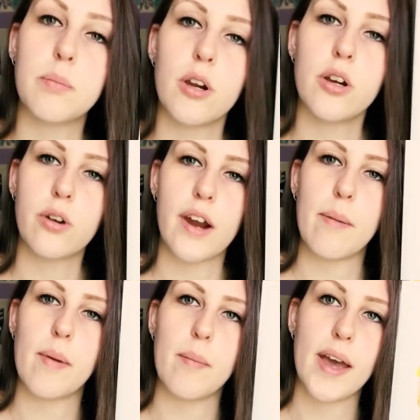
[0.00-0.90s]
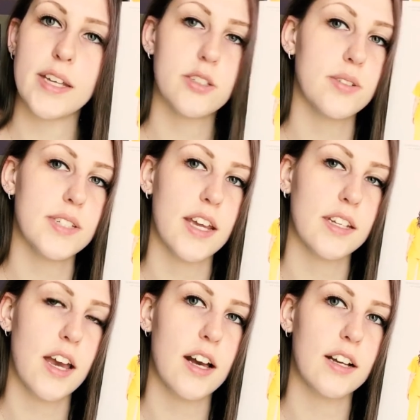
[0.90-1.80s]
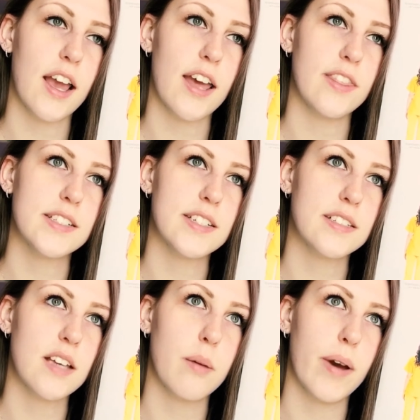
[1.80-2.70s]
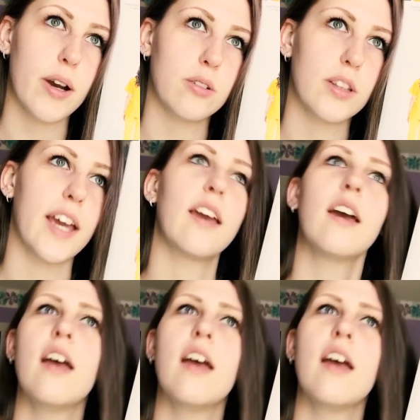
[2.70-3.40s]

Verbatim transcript: Program by Suzanne Young, and this is about like